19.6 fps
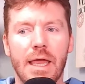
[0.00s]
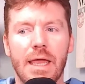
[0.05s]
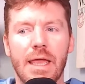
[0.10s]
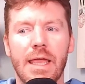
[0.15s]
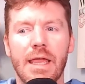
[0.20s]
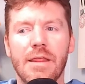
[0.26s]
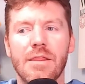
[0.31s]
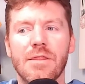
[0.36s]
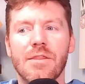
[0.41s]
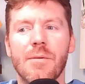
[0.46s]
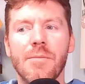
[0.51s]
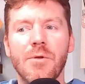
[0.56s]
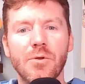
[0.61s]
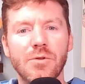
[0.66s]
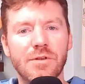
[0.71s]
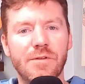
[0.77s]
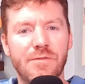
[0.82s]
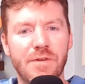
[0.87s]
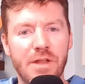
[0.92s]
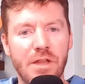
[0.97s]
in the
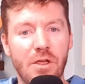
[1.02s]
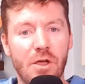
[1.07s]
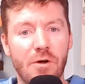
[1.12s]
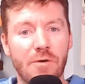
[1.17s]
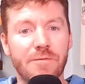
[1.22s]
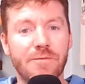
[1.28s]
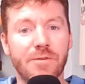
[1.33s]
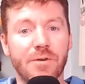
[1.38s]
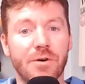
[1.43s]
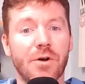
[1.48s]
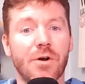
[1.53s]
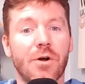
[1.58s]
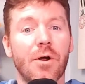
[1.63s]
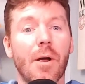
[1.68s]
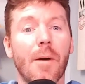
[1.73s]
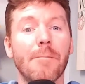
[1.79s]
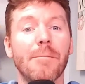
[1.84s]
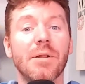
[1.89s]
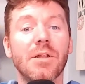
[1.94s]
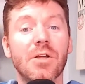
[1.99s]
music video
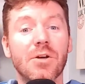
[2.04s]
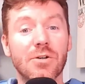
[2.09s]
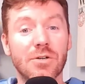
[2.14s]
for Blurred